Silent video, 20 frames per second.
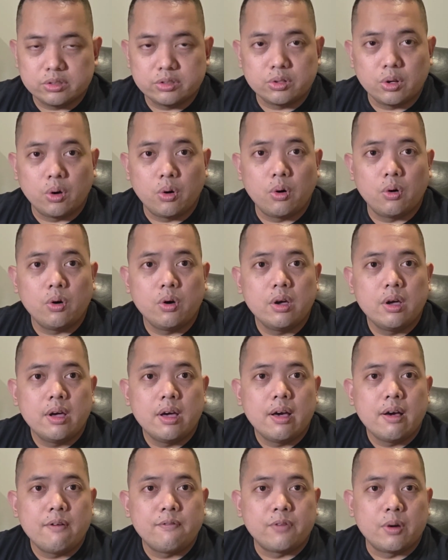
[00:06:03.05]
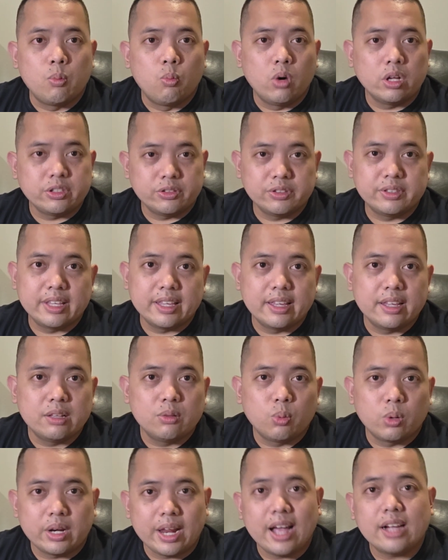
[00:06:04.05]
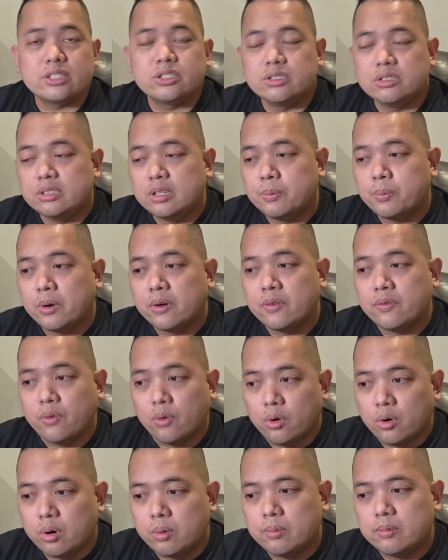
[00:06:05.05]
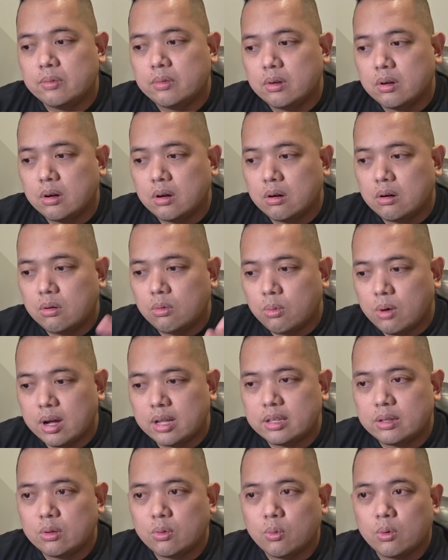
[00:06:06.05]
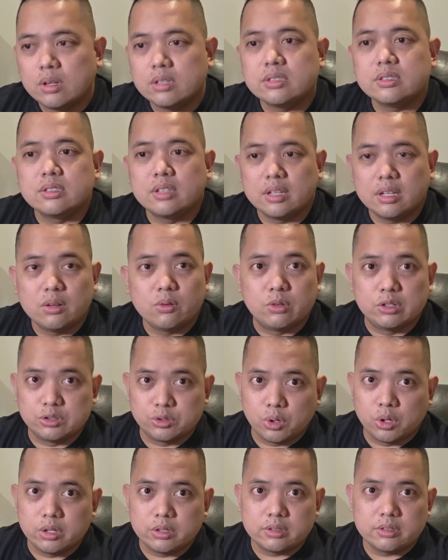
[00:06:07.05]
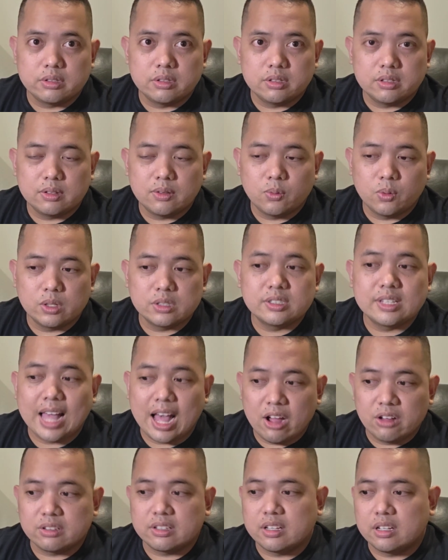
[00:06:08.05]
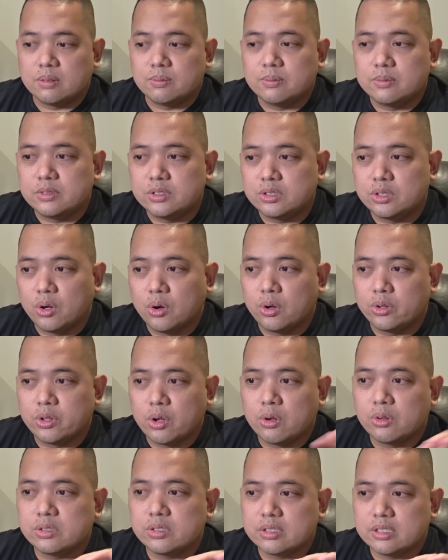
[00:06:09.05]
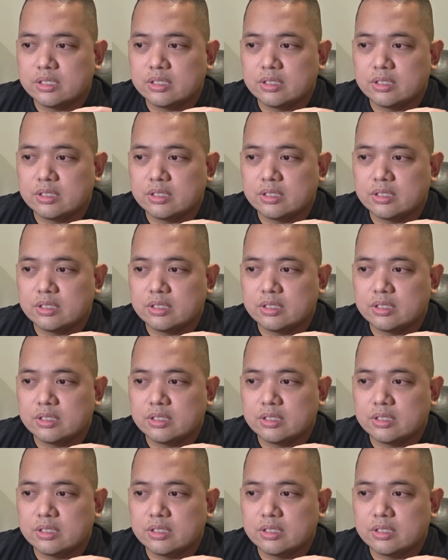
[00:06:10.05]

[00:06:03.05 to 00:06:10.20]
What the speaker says: So from what you did, what action you performed, what was the result? What's the outcome? So those